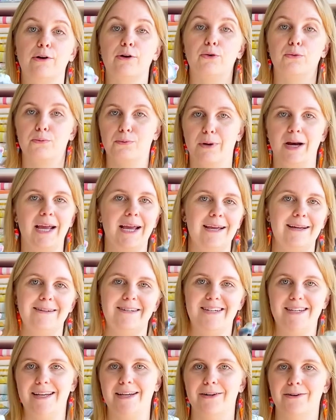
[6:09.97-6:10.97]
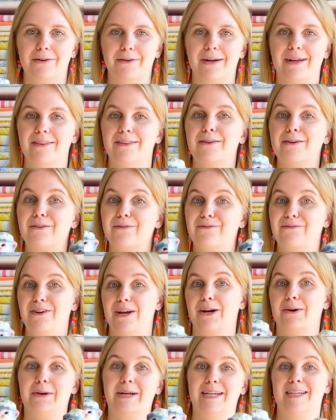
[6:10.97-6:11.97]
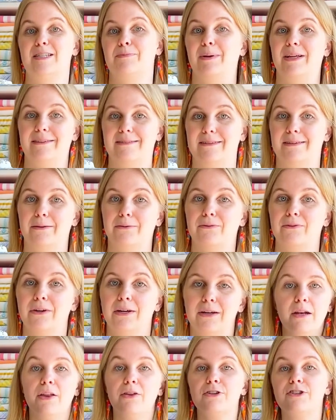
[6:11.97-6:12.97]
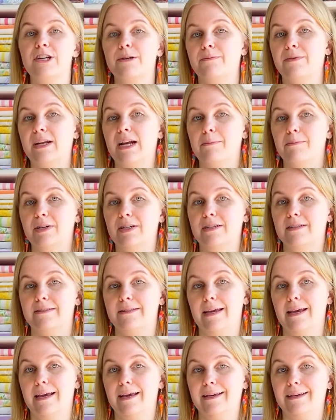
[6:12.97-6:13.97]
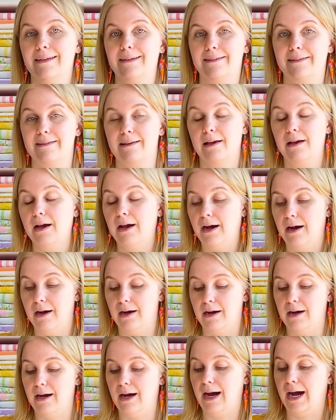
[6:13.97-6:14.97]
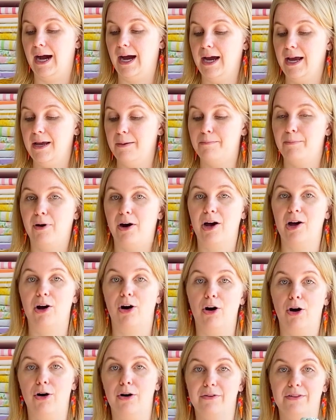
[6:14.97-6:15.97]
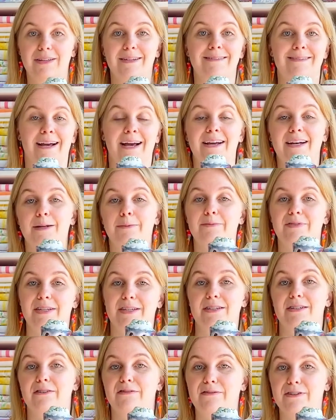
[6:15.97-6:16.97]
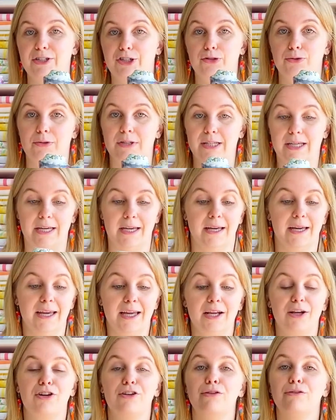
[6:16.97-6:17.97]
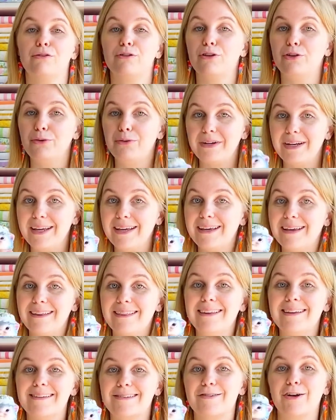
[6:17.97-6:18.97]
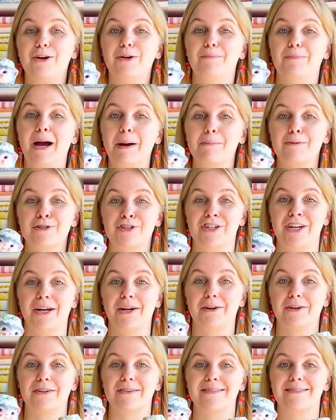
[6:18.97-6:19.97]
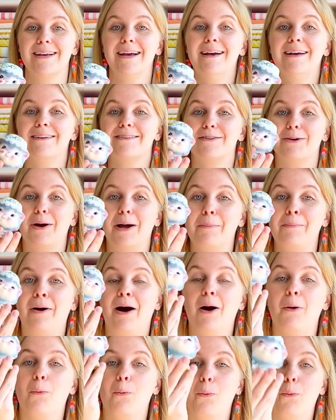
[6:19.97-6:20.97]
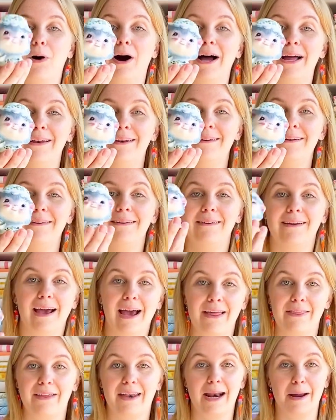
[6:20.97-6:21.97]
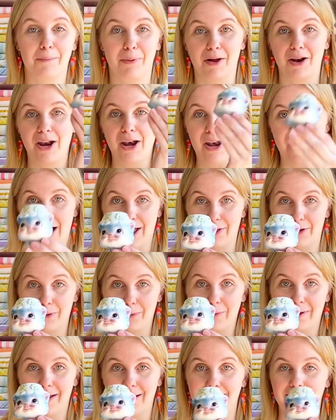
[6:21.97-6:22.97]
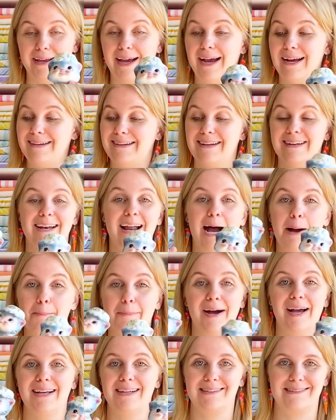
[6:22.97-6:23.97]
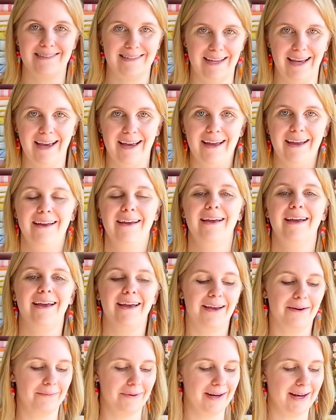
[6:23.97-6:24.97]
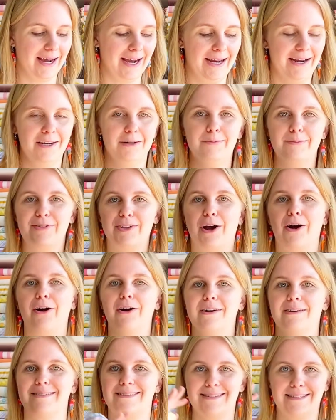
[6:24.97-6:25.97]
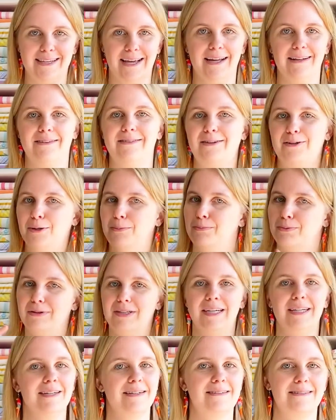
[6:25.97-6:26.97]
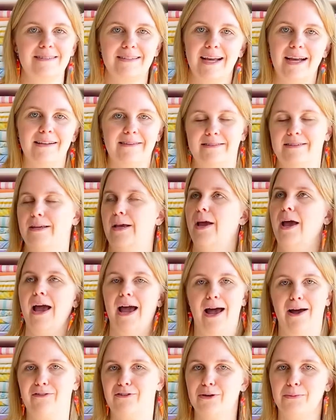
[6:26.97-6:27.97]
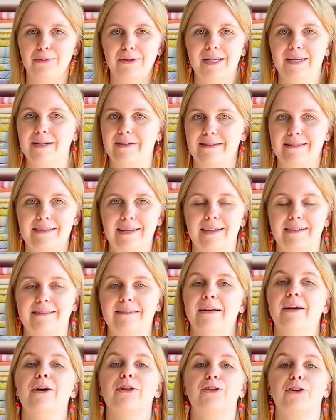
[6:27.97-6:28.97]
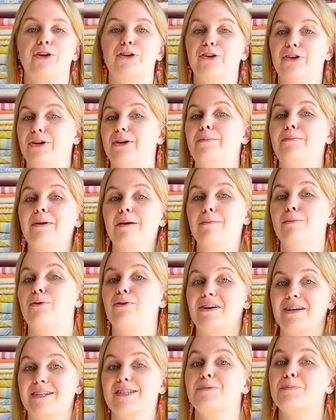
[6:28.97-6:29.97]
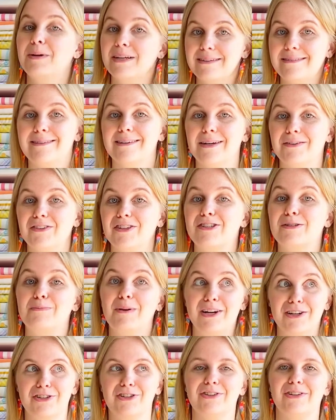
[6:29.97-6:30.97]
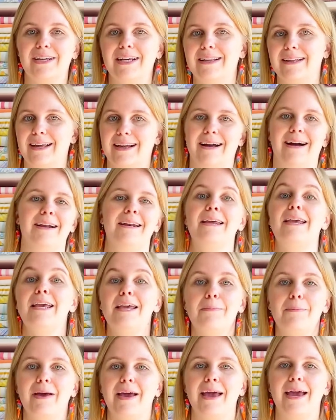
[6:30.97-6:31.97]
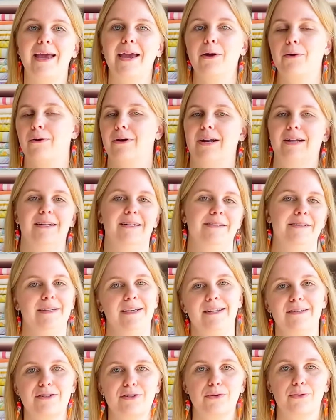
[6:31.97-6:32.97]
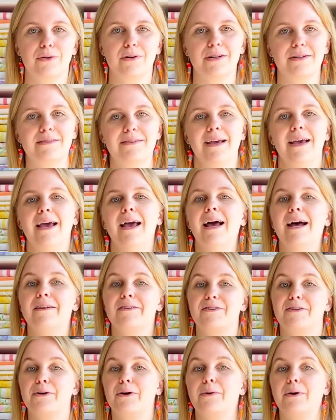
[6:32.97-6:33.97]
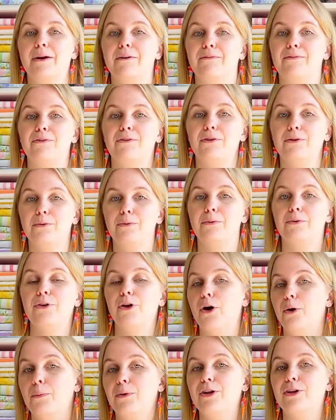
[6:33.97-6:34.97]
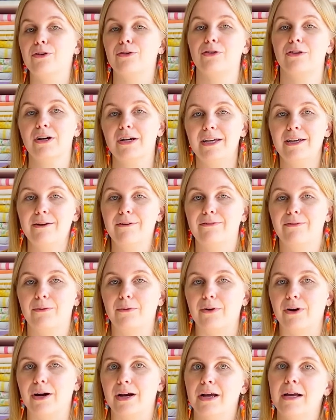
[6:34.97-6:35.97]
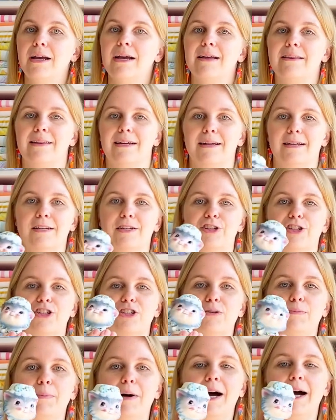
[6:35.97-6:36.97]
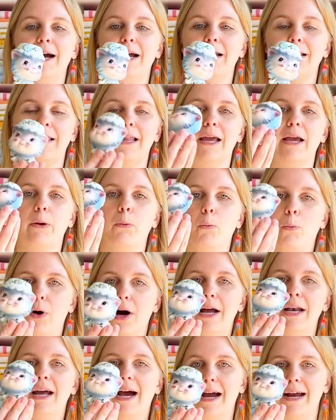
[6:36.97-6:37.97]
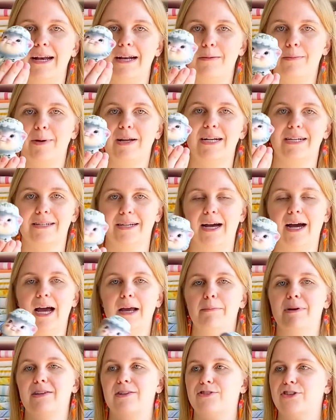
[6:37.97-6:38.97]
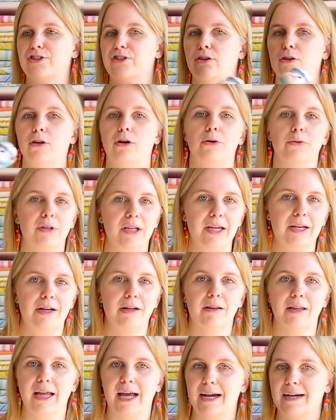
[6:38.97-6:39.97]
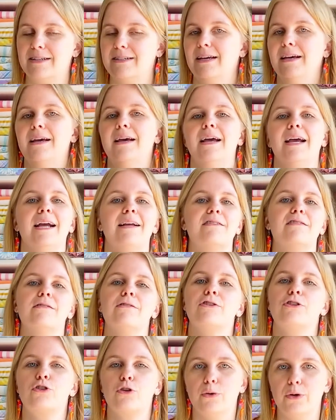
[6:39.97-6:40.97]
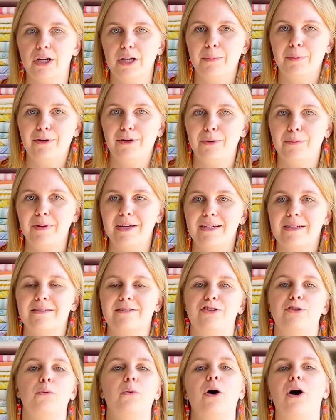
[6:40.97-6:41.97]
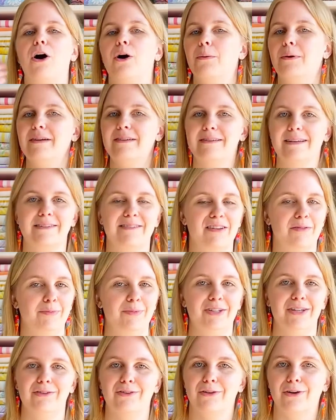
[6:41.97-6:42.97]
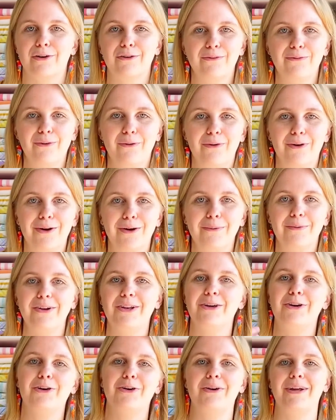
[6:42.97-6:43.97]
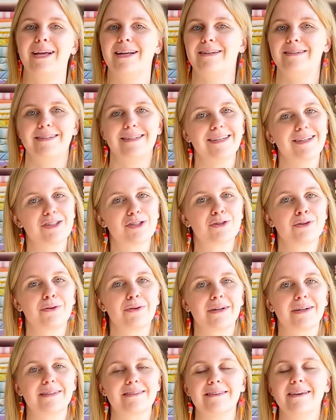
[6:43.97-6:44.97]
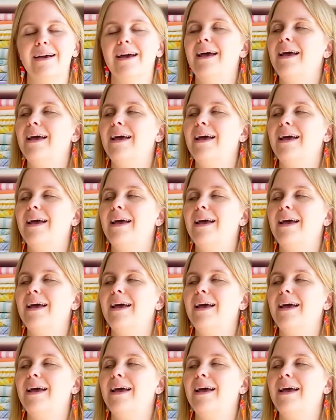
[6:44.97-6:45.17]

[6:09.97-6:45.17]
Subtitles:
a great deal, and they're very expensive. Another tip that I'm going to say is I bought all these items individually, including these salt and pepper shakers. So I bought one, and then I bought another one. I did not buy a set. And when items are sets, completed sets, half completed sets, they're going to be more expensive, especially like on eBay or at antique stores. And so if you know what you're looking for, then just buy like one item at a time and slowly collect. It's enjoyable because you always have something to look for when you go to antique stores.